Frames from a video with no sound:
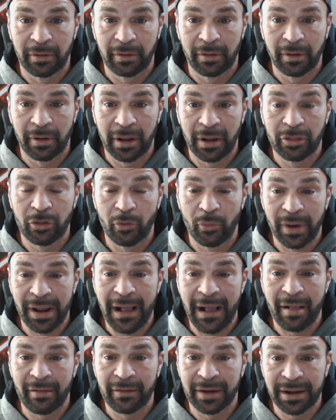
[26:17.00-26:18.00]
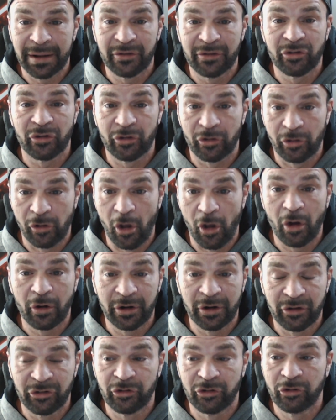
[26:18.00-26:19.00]
And the reality is long
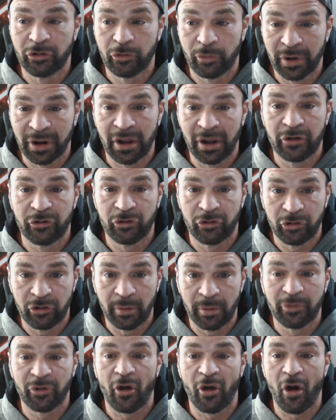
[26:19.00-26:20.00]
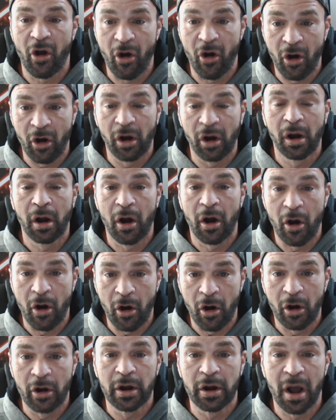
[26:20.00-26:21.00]
distance relationships are
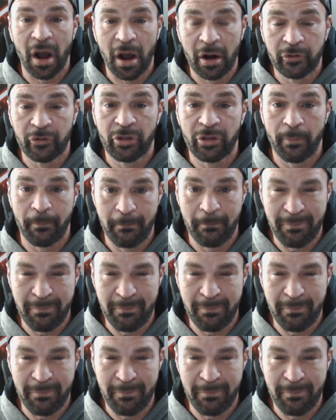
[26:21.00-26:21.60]
hard under the